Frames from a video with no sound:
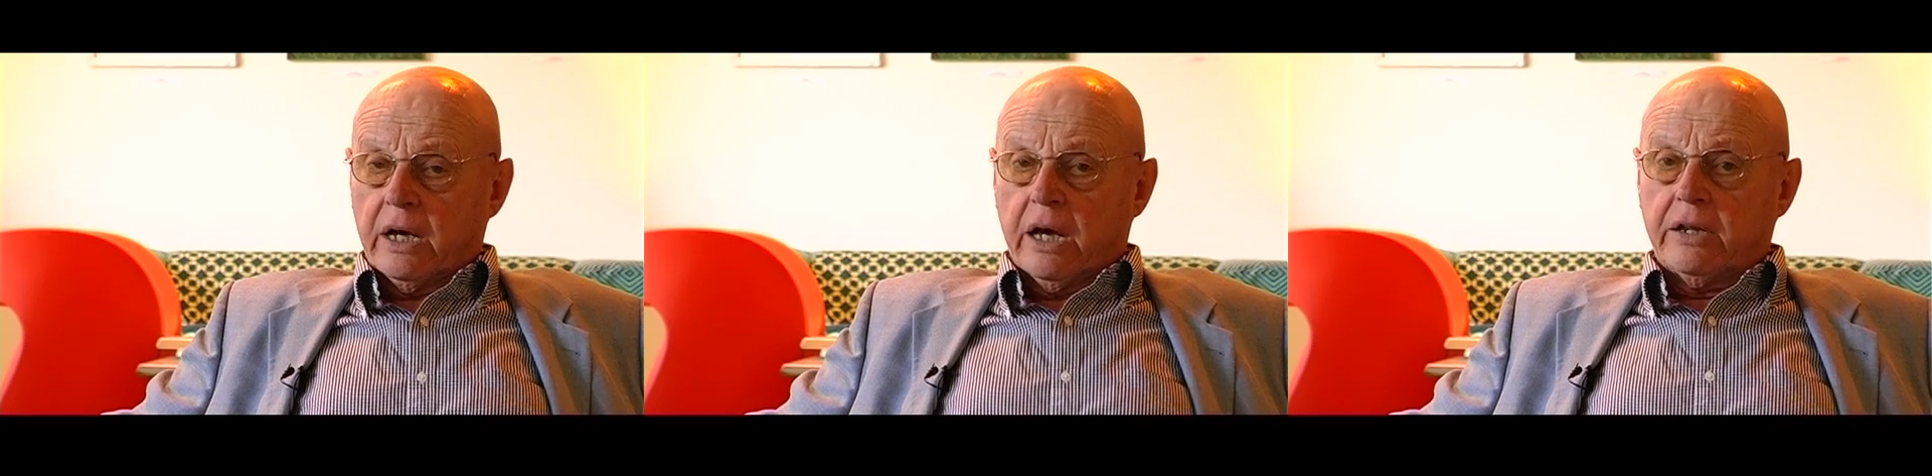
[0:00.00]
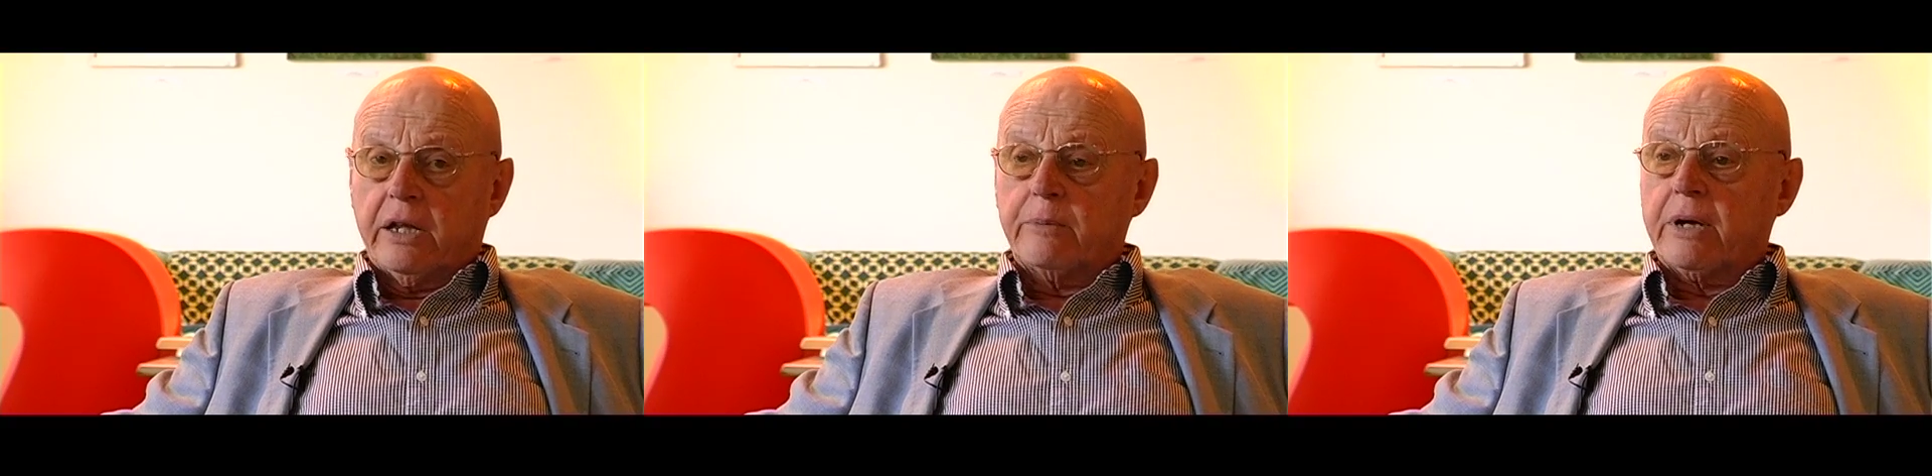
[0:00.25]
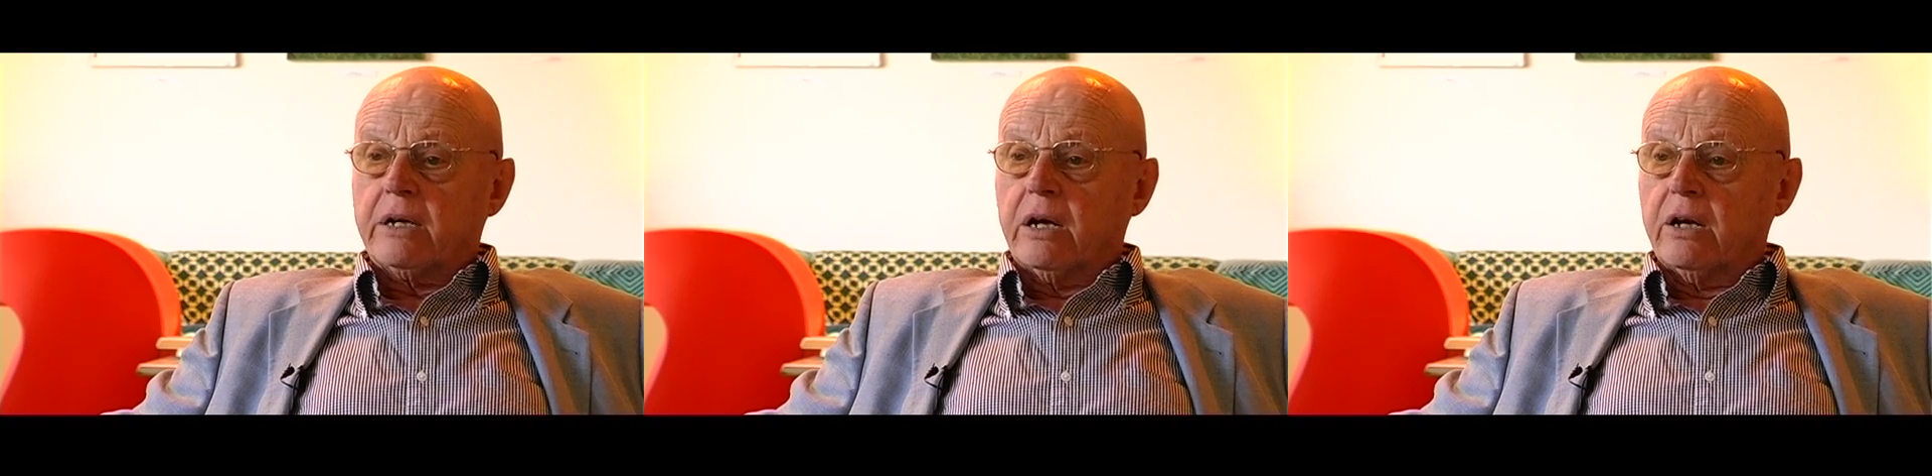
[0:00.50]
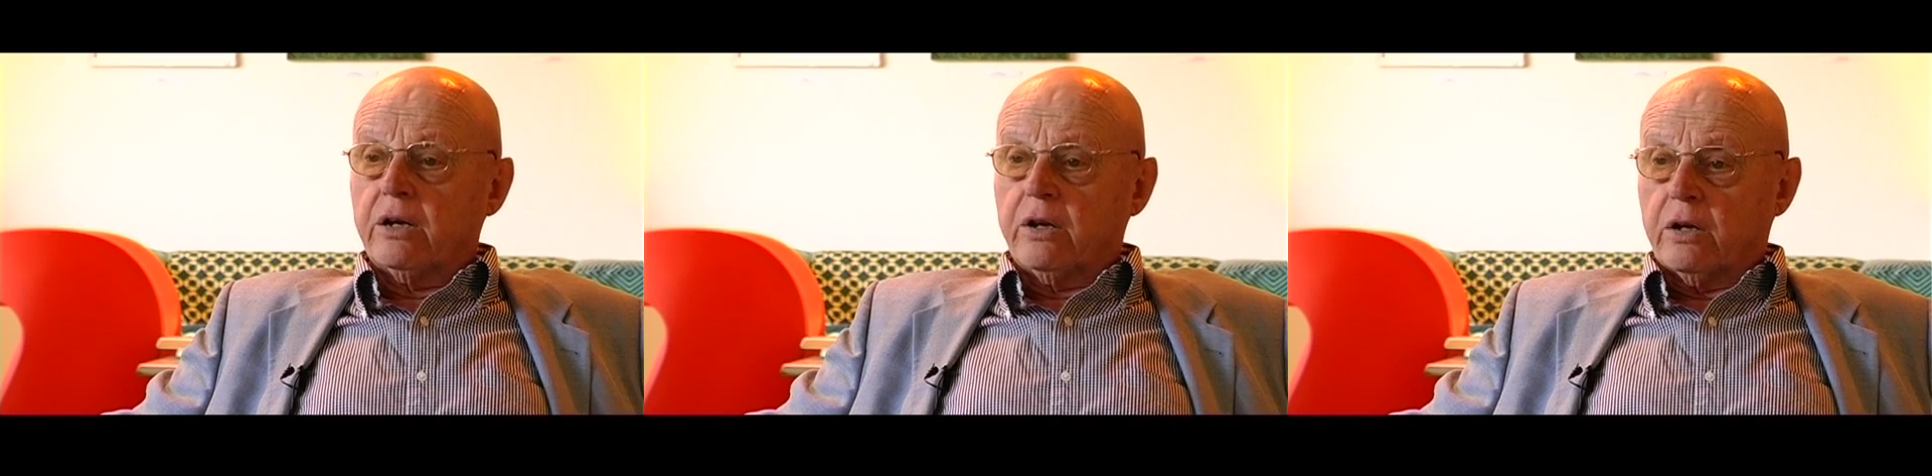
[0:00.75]
and that made a
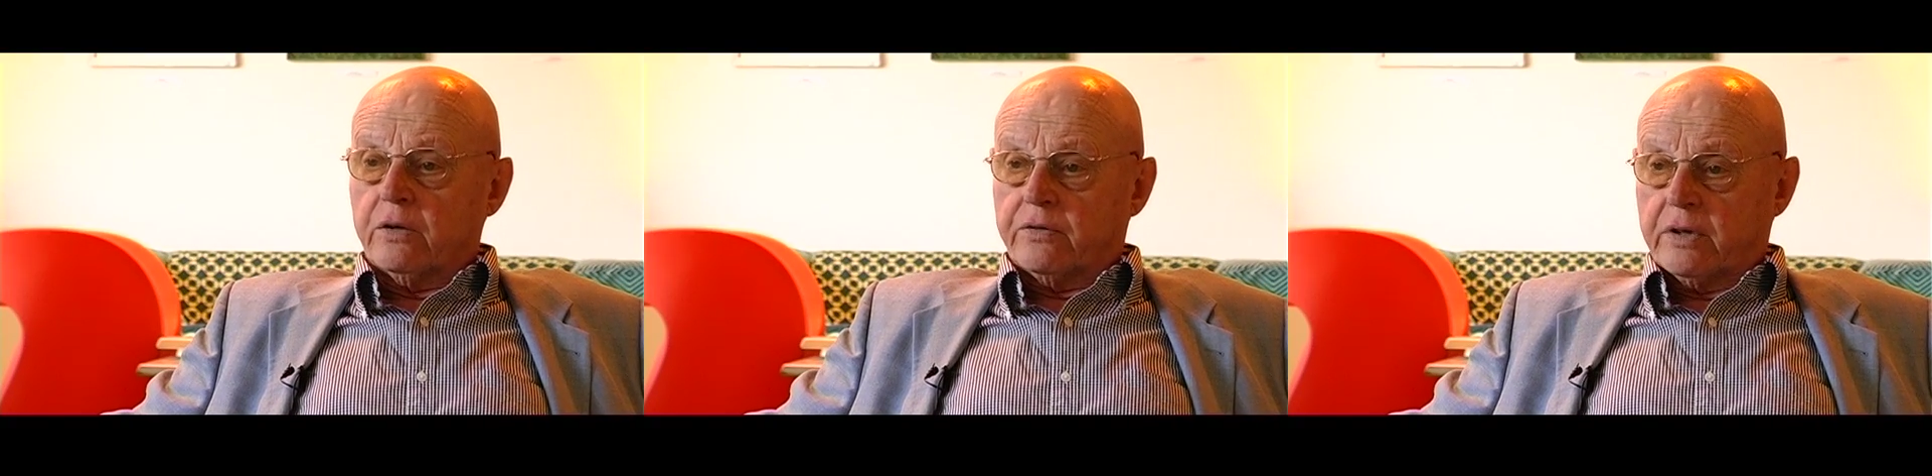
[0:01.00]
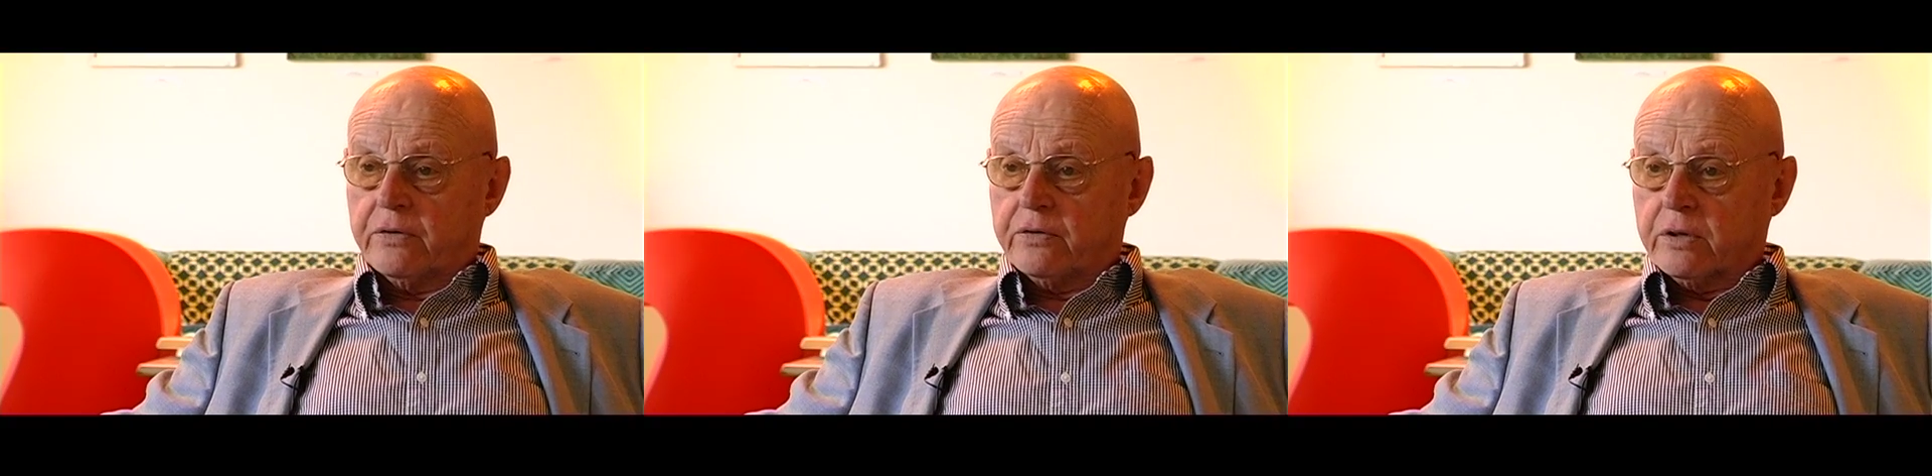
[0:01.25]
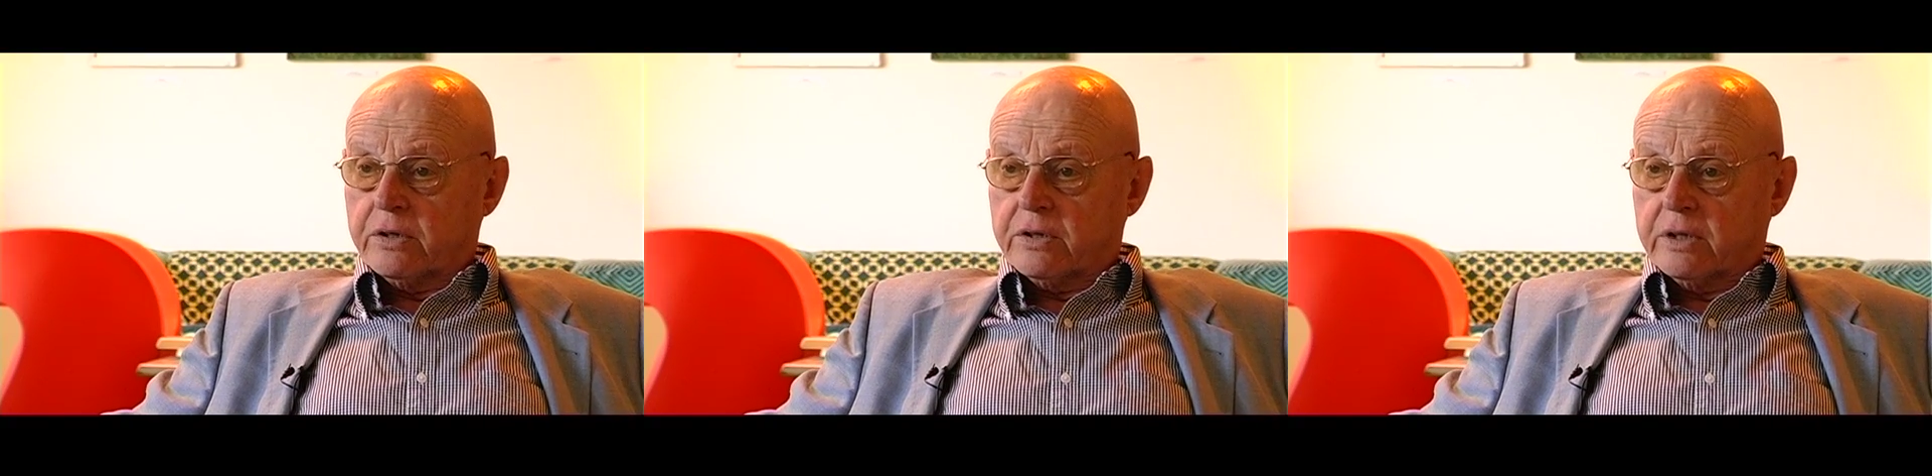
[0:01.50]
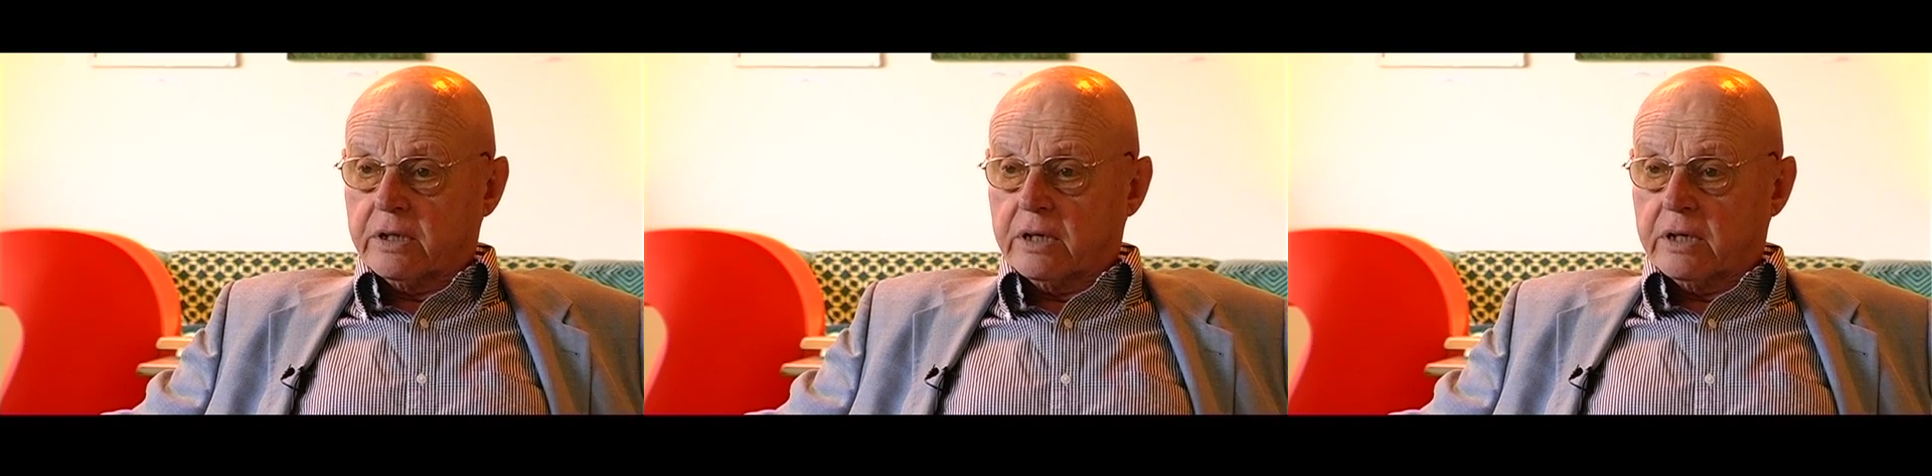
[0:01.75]
lot of difference.